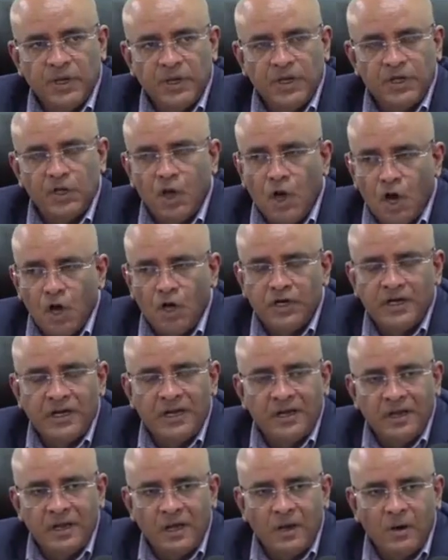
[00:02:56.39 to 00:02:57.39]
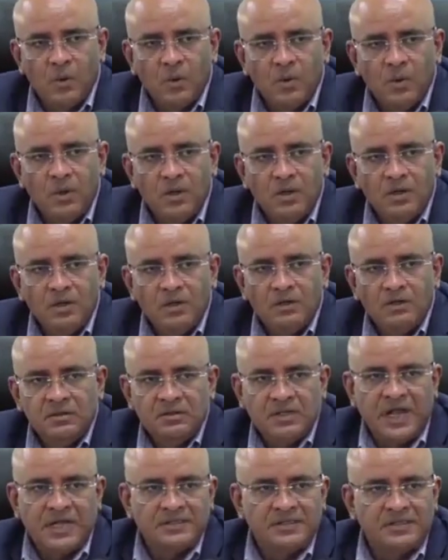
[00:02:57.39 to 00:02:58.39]
We're not going to allow
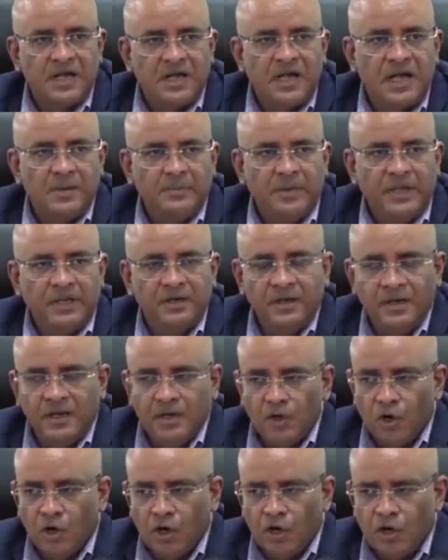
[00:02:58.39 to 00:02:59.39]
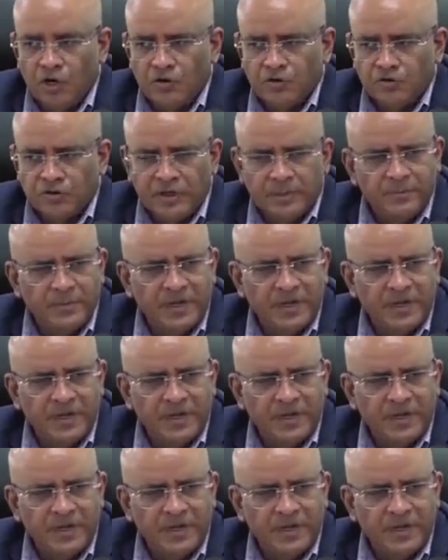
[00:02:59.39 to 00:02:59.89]
that to happen in our country.